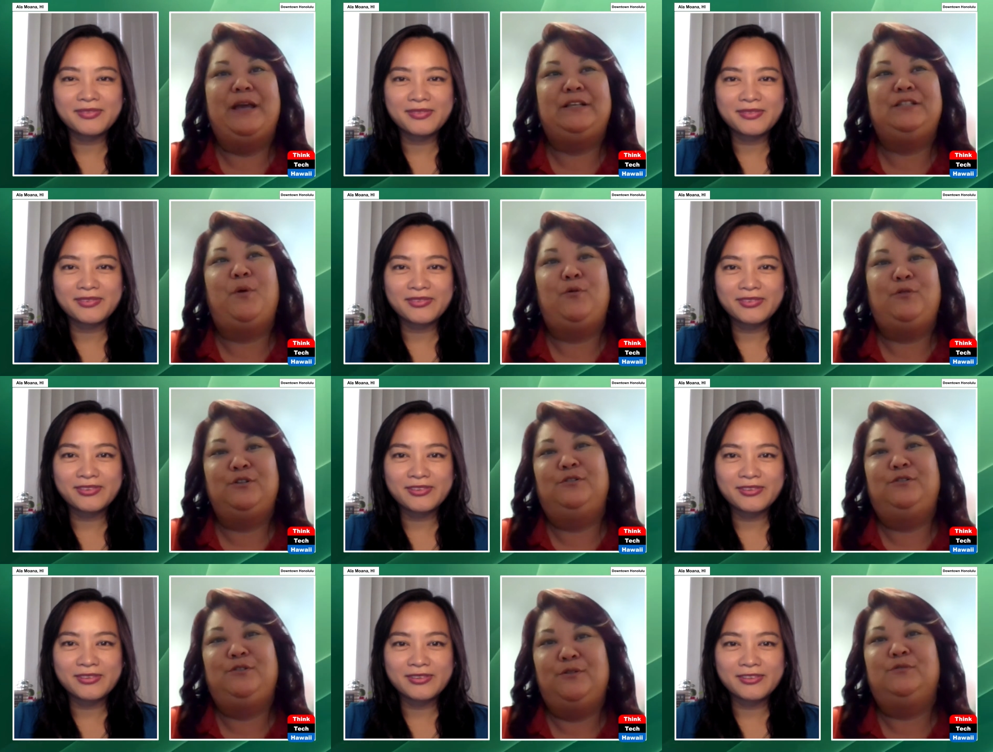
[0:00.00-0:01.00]

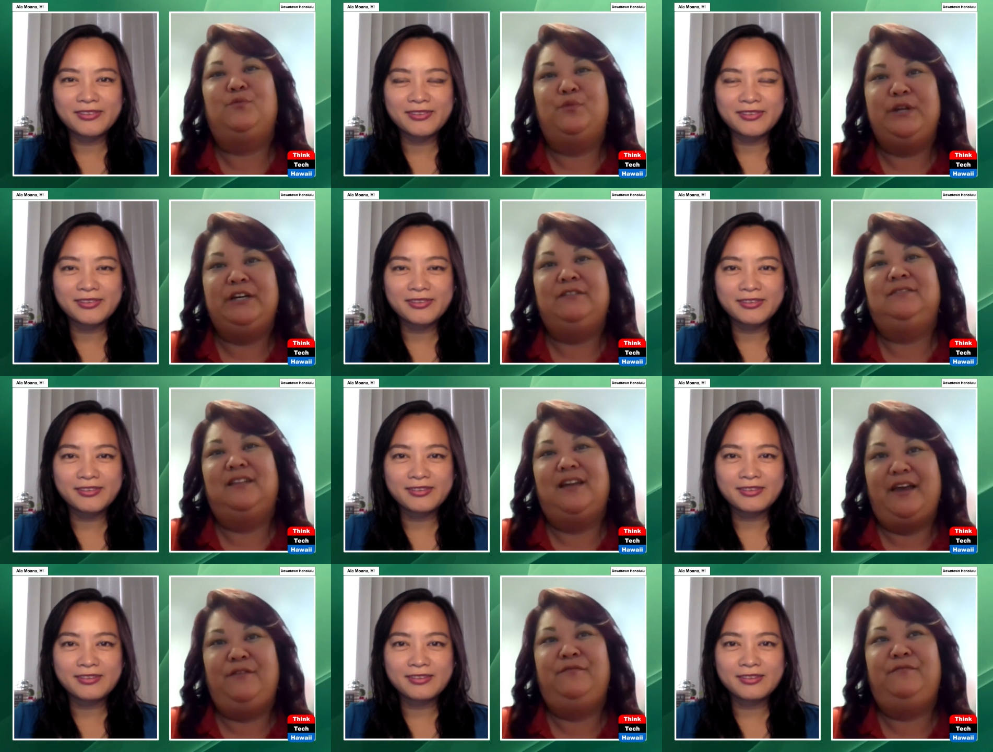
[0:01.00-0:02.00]
Speaker 1: exposure to those real
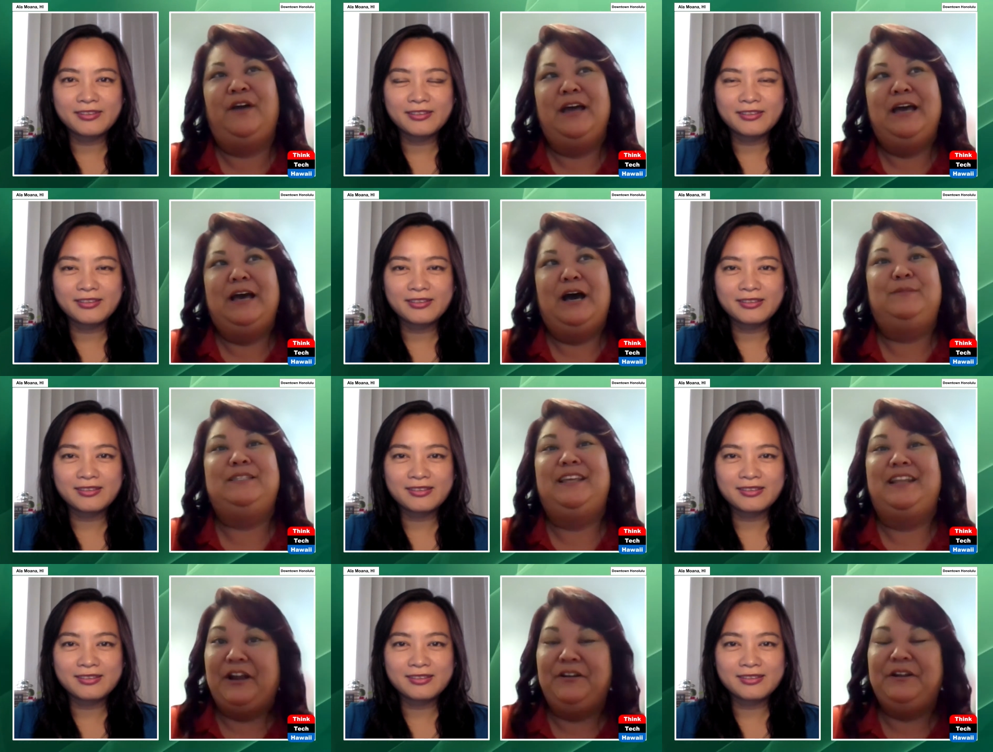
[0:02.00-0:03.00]
life um,
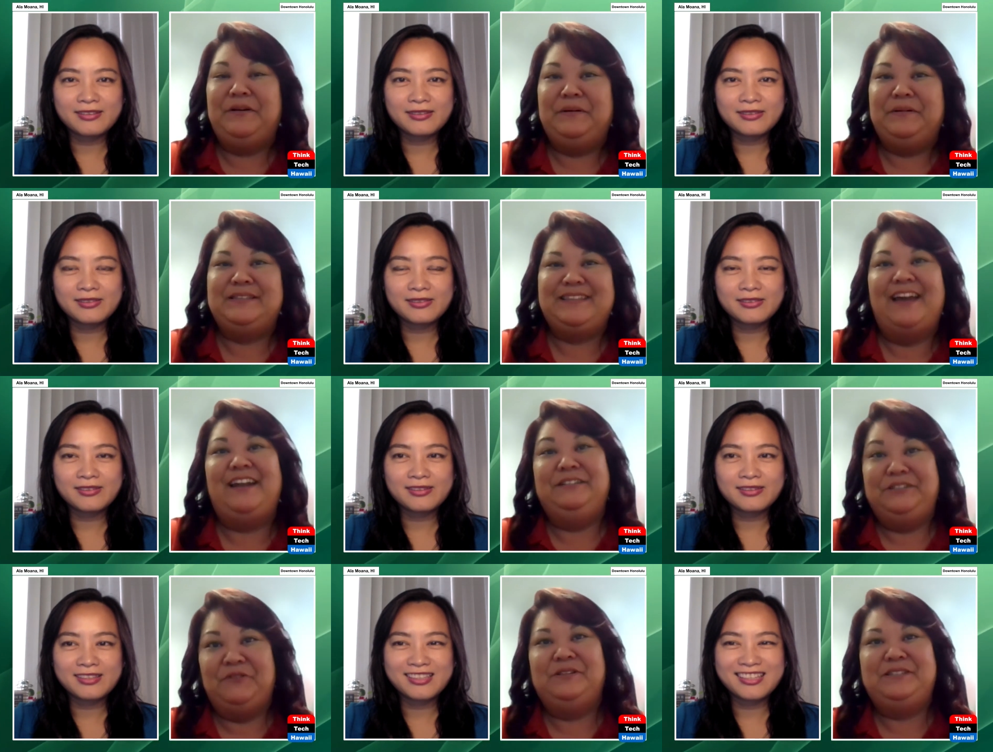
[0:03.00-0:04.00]
scenarios that
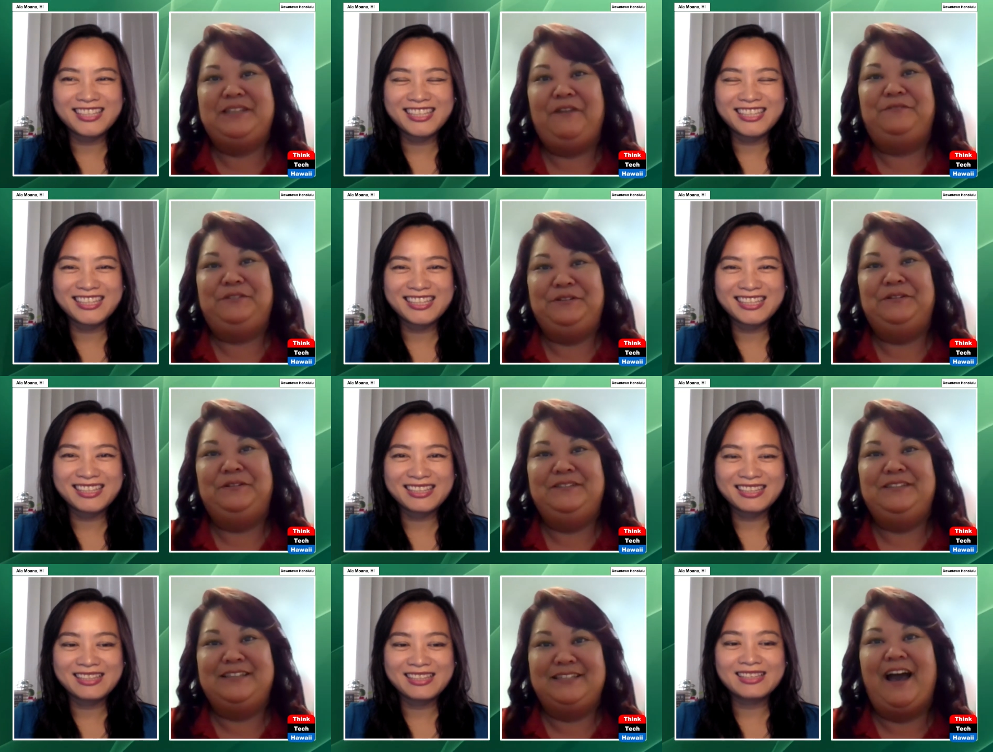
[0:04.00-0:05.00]
adults have to
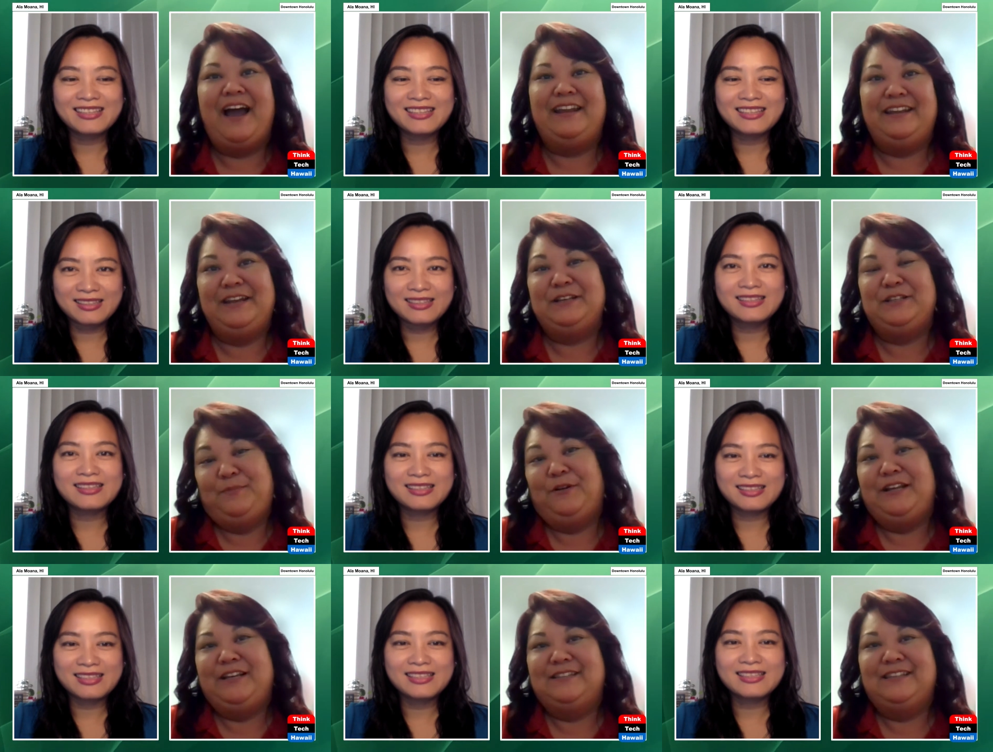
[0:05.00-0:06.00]
decide and
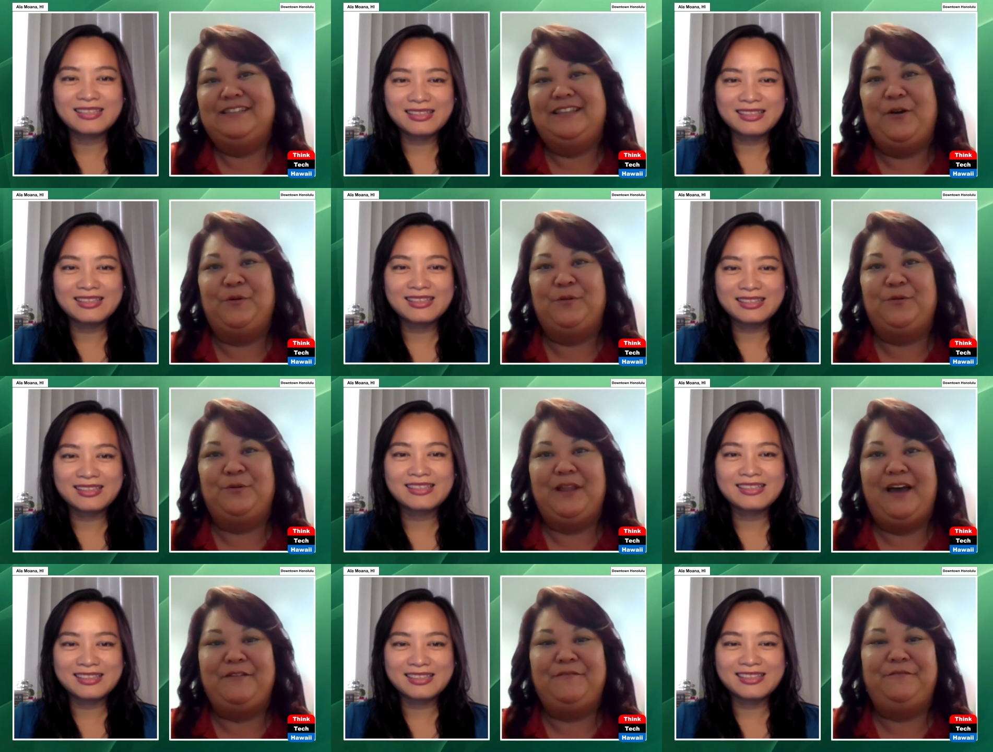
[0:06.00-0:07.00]
experience as they go through
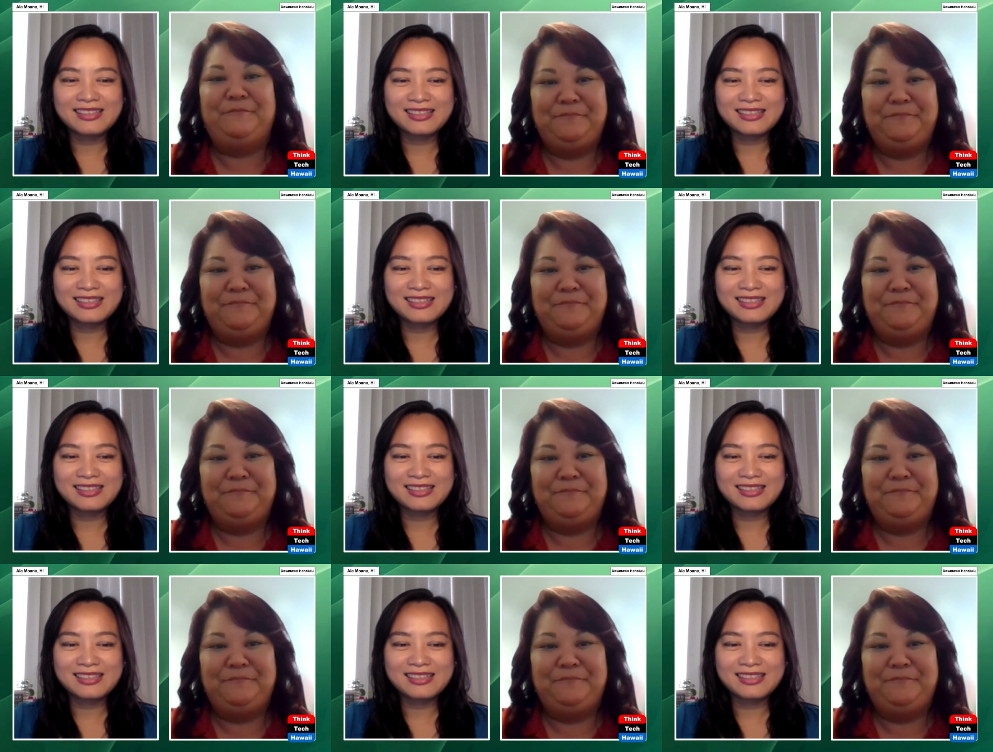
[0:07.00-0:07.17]
life.